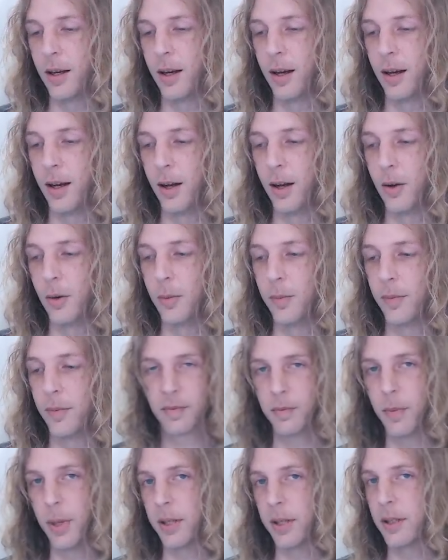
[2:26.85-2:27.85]

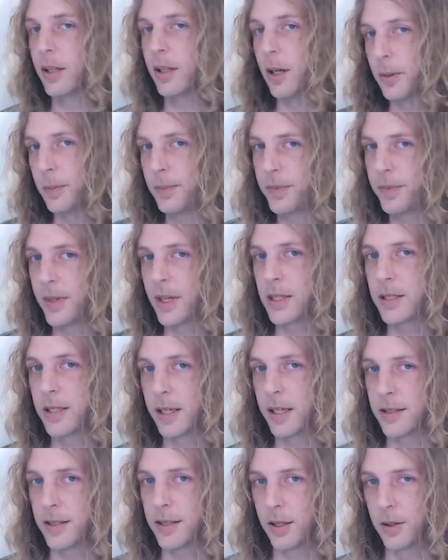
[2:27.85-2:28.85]
But, things
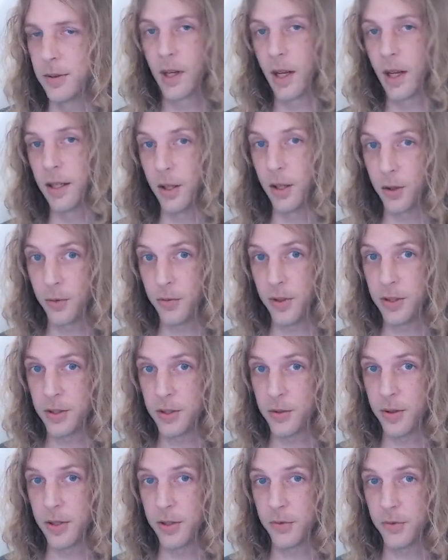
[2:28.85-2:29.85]
to consider. Another
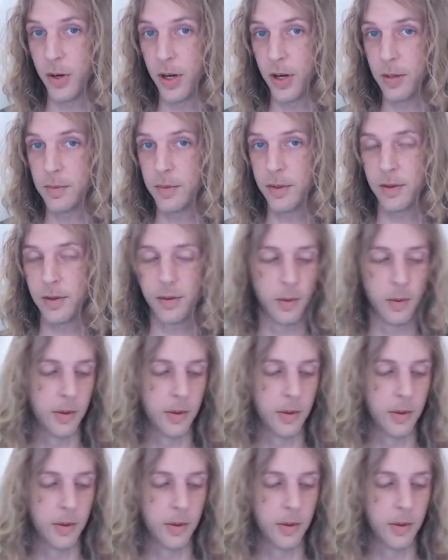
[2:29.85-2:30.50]
feature of these frames,